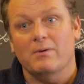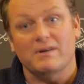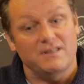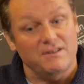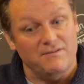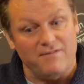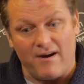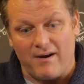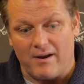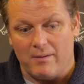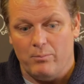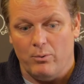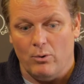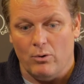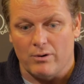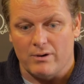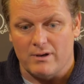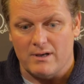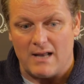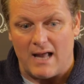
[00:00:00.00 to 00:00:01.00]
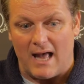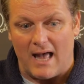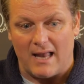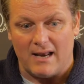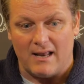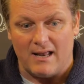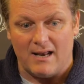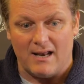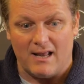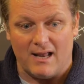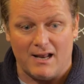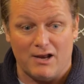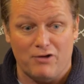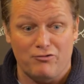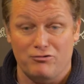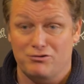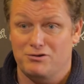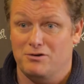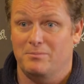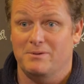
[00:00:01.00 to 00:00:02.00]
too. Which is very important, and in a
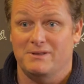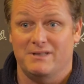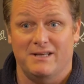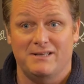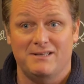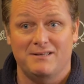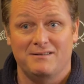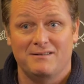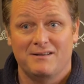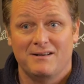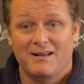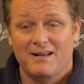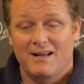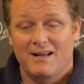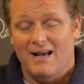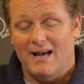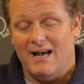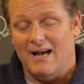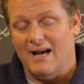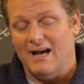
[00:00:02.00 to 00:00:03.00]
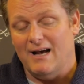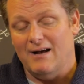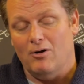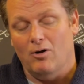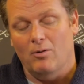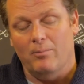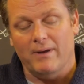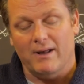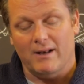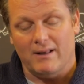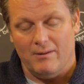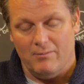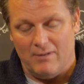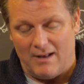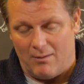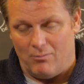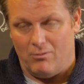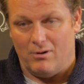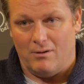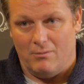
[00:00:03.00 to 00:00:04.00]
crucial position. Albeit he will
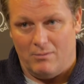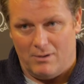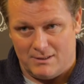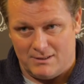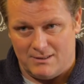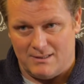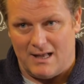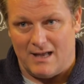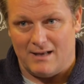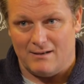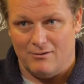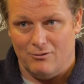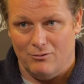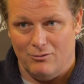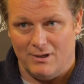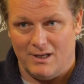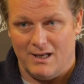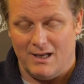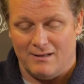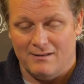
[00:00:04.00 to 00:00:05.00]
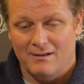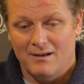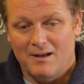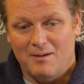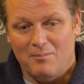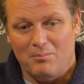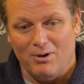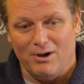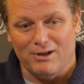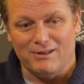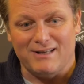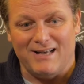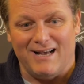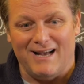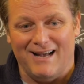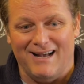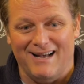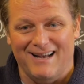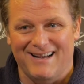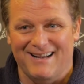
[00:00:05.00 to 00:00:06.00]
not want to watch that goal again.
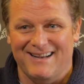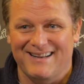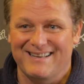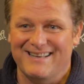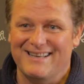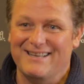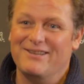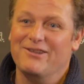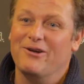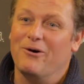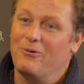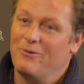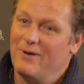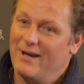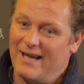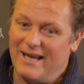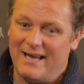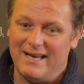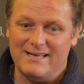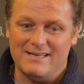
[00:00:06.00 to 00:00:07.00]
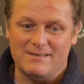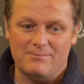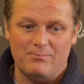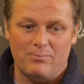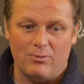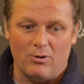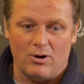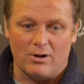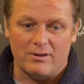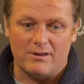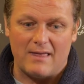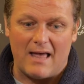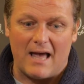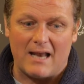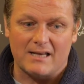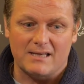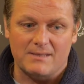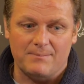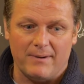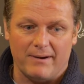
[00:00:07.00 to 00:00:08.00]
But, no, he's brought that
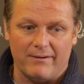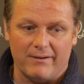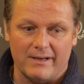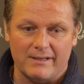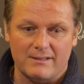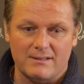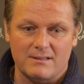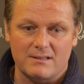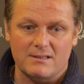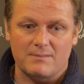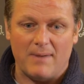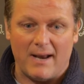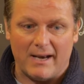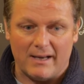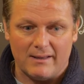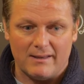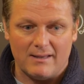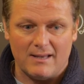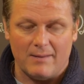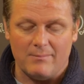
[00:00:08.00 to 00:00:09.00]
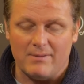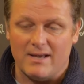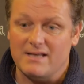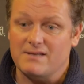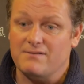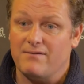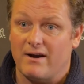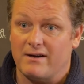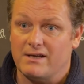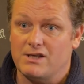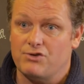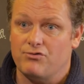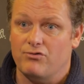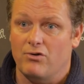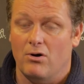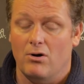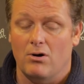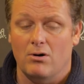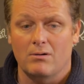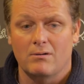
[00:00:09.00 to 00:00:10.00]
experience. The spine of the team is very
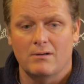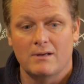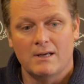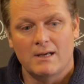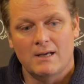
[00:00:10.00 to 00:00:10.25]
strong.